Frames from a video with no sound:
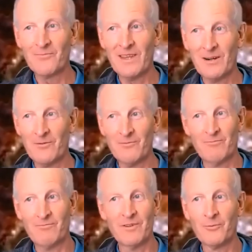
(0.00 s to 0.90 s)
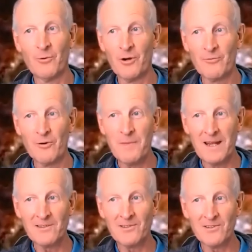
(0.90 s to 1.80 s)
the word
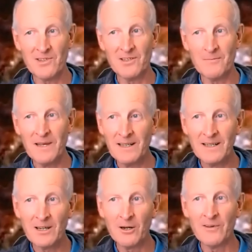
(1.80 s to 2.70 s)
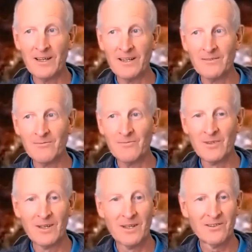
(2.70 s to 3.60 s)
repentance and the meaning of it in
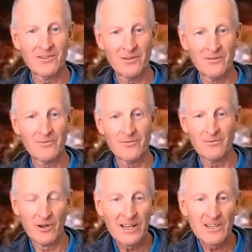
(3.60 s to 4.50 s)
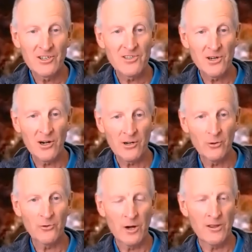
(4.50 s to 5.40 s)
sort of religious
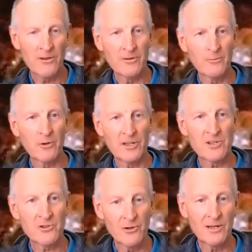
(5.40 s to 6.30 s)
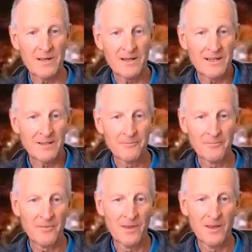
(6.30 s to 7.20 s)
circles rather than what it's truly meaning
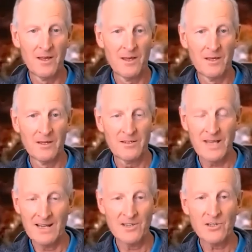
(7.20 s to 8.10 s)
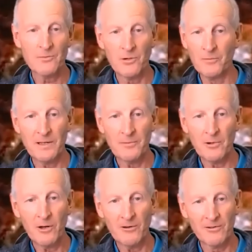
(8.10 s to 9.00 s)
tends to put
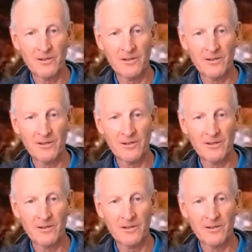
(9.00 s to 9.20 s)
people off